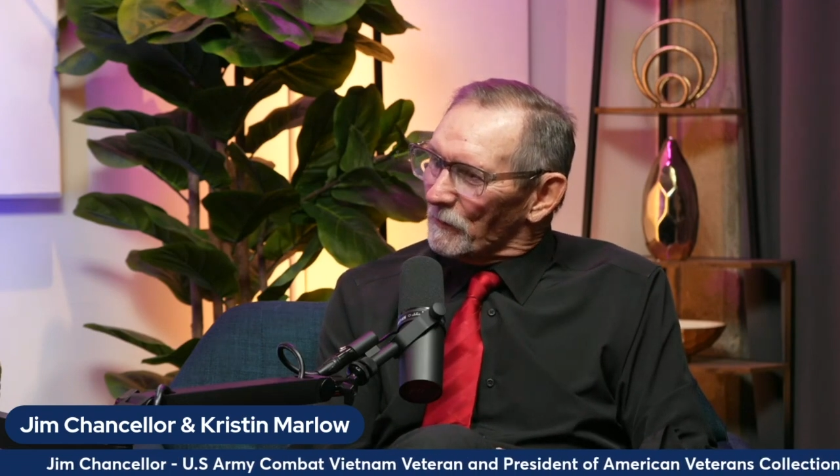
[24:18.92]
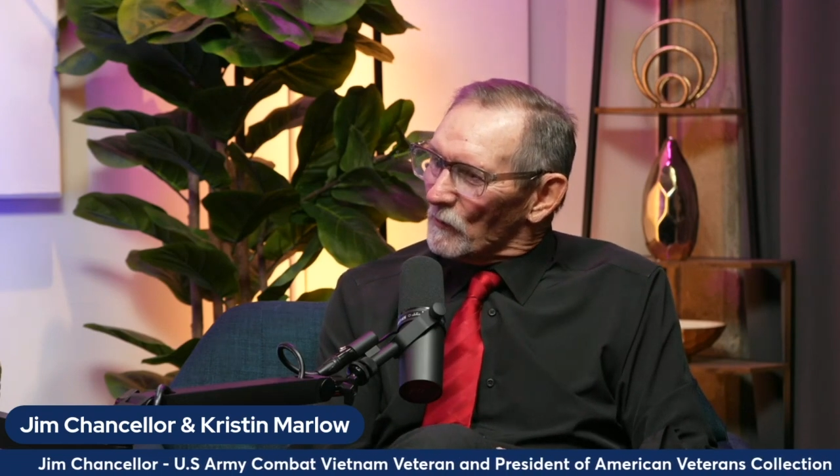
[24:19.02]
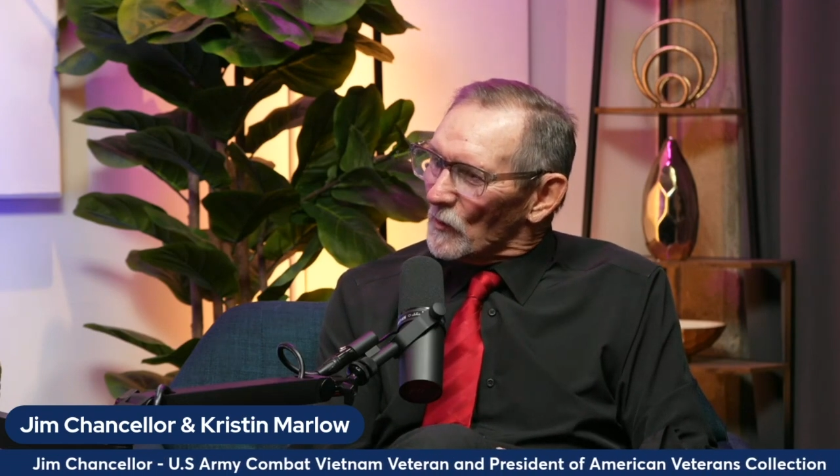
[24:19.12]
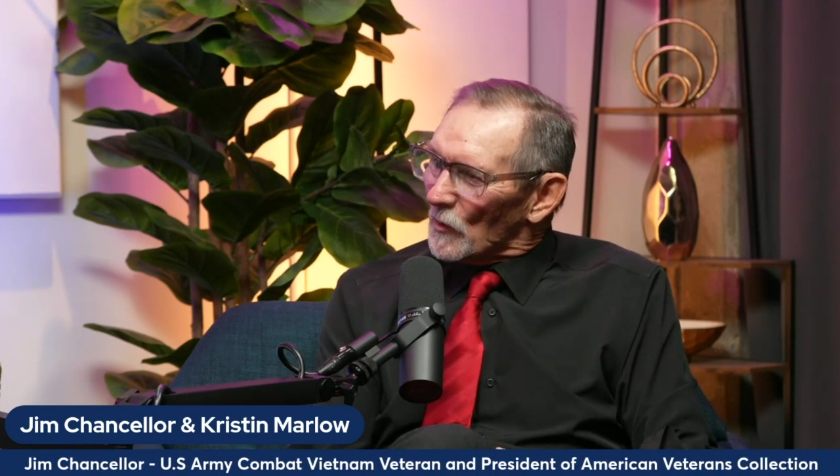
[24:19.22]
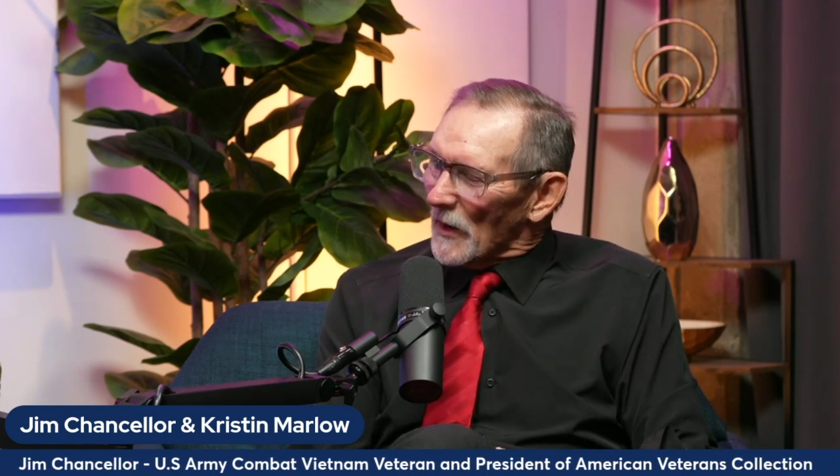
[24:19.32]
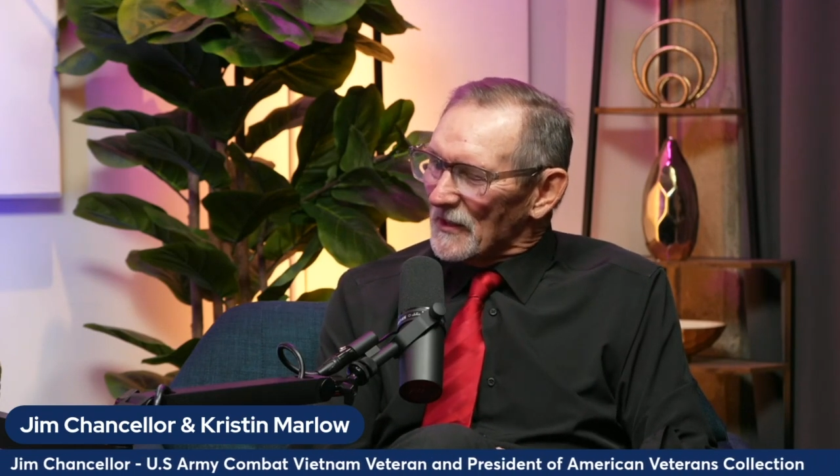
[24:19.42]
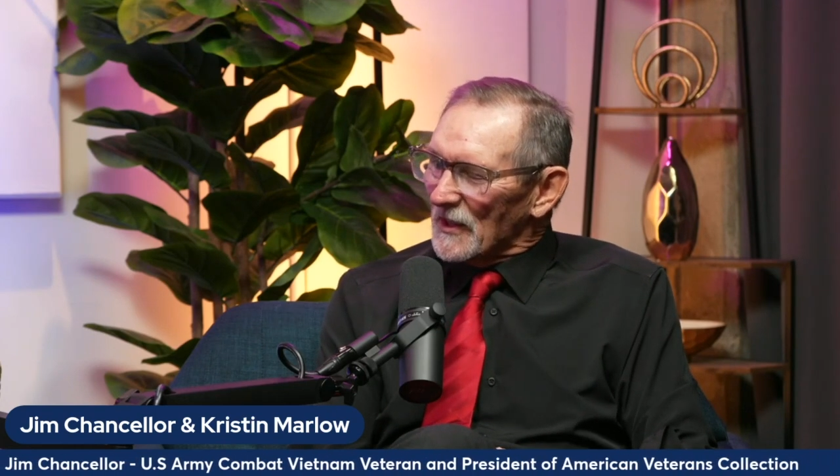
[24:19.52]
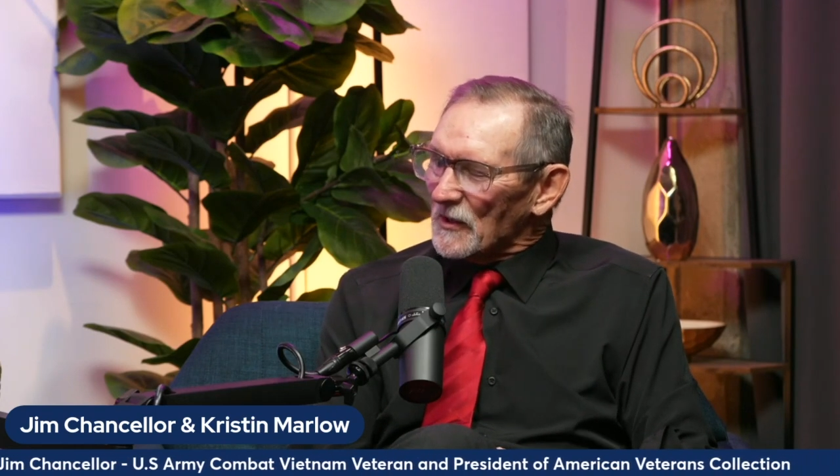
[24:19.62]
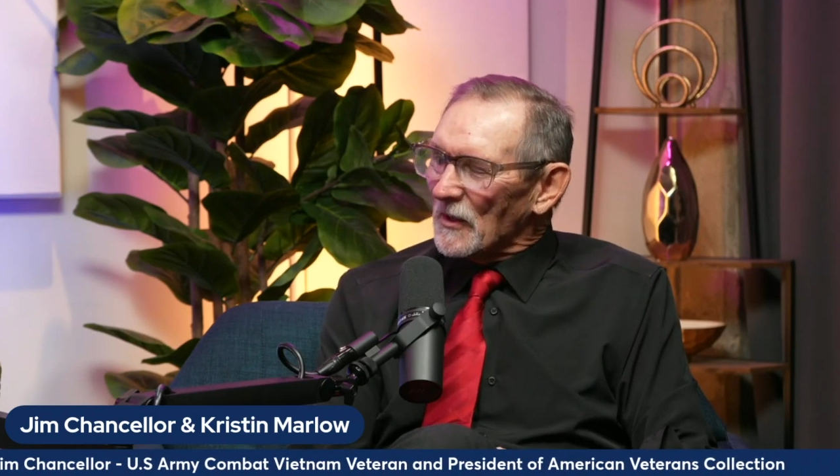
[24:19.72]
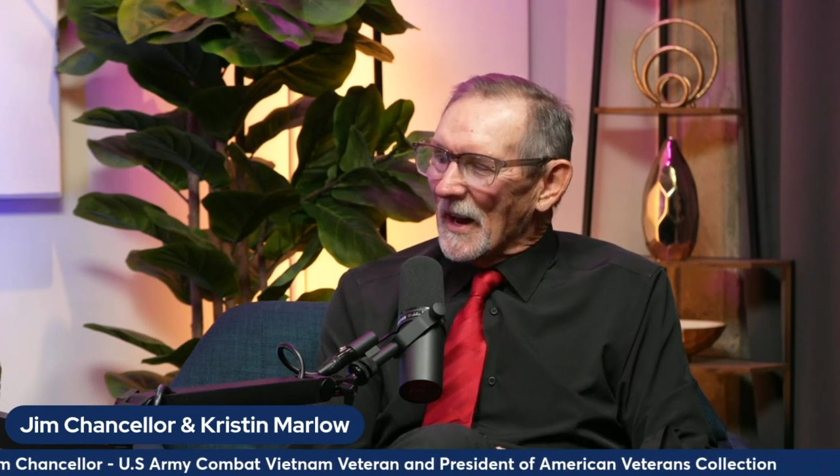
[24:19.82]

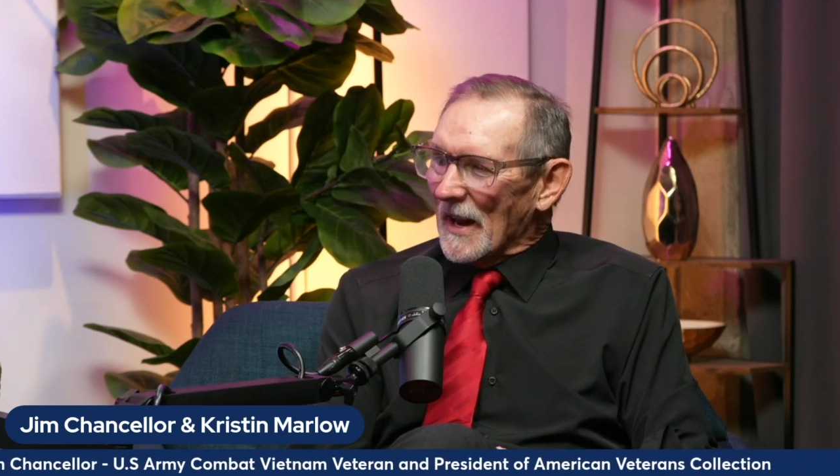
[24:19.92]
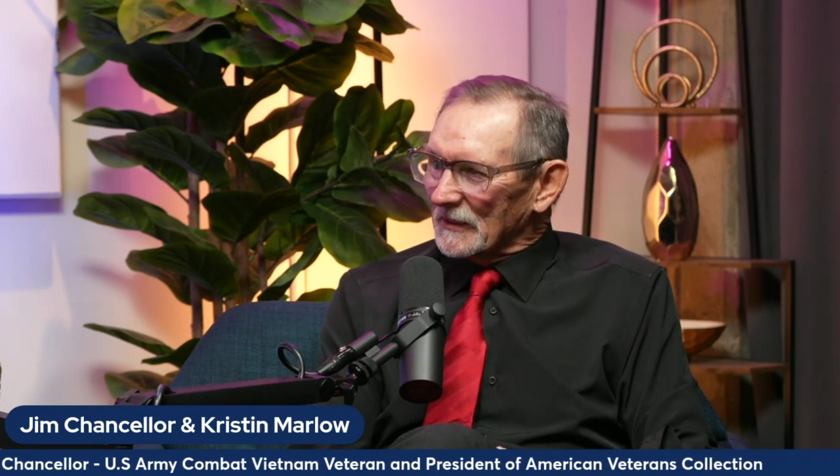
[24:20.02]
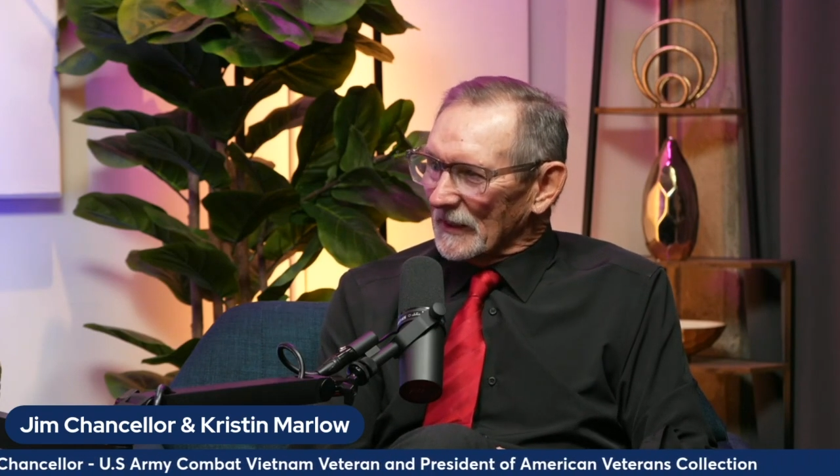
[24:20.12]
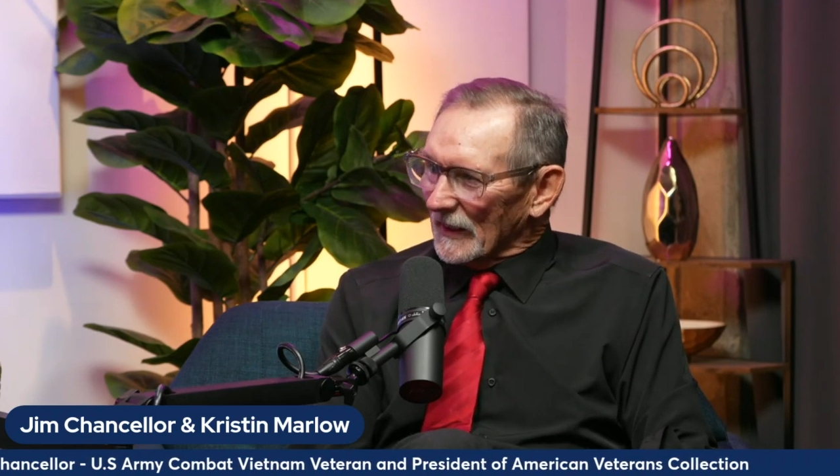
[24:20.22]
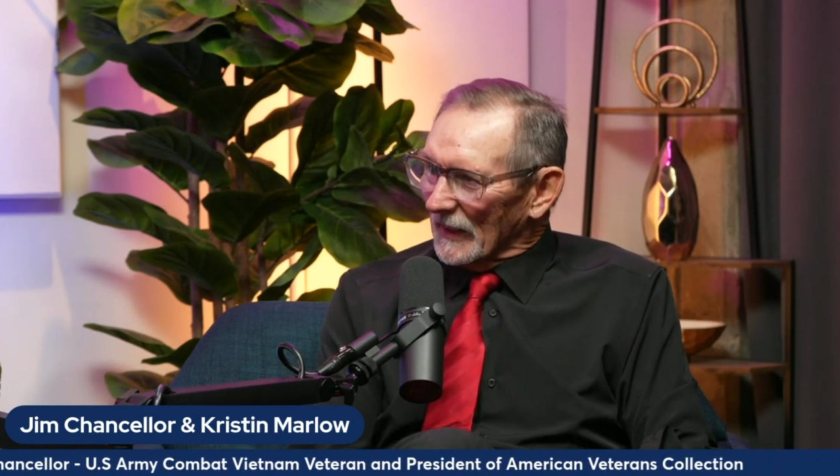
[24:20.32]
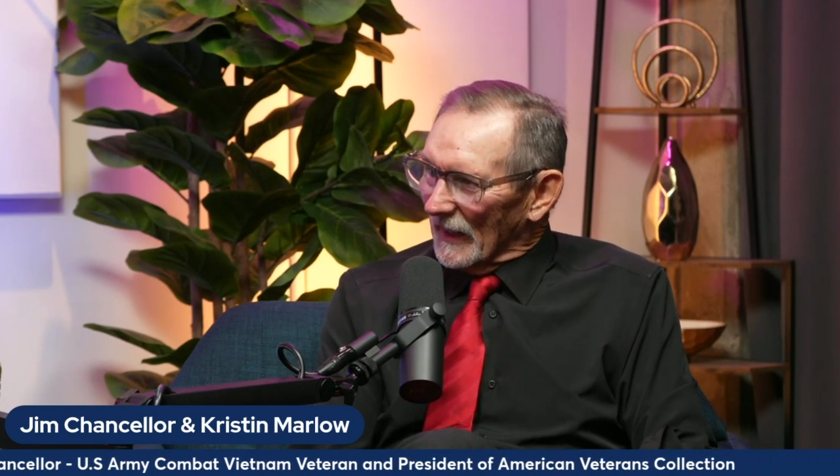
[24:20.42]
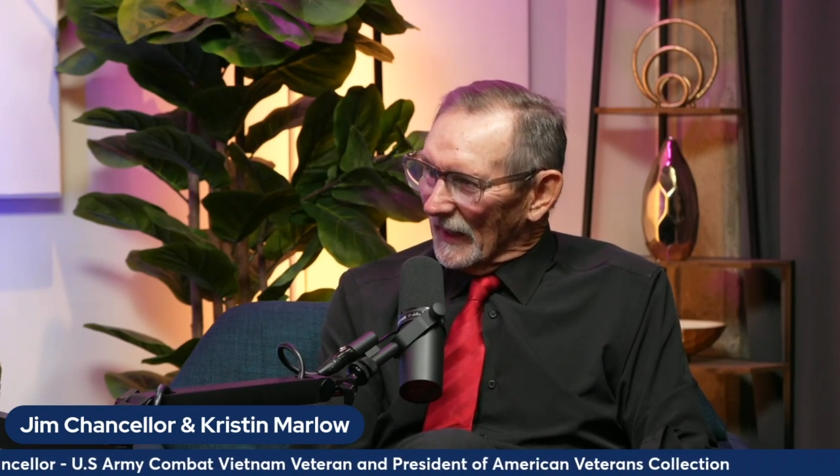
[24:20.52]
Transitional housing.